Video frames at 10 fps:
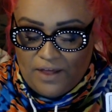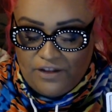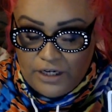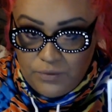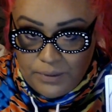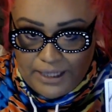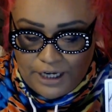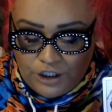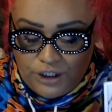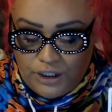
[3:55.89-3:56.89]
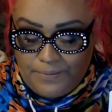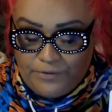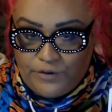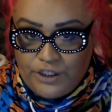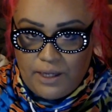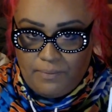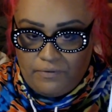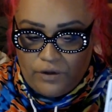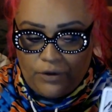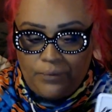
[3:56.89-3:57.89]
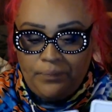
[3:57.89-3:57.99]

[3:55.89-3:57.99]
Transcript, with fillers: whether it's relationships for some of you,